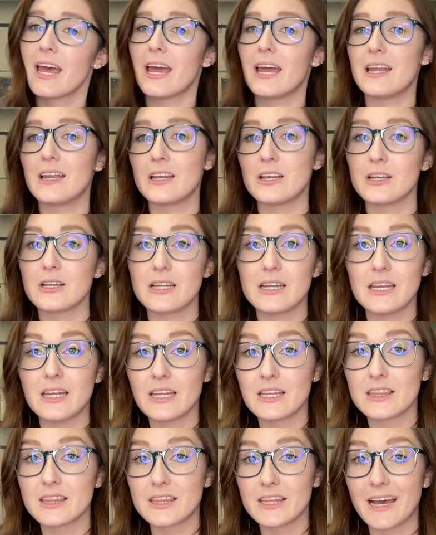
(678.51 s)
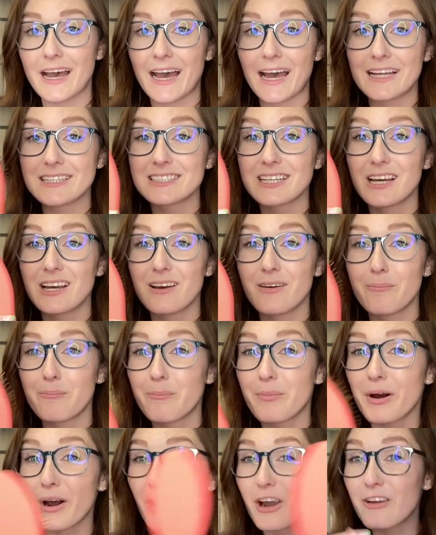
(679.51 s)
and get that
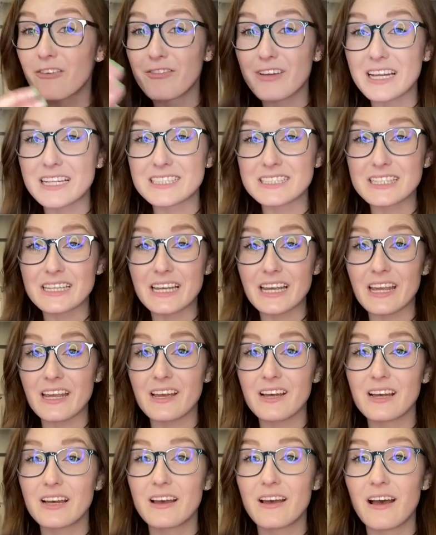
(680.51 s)
perfectly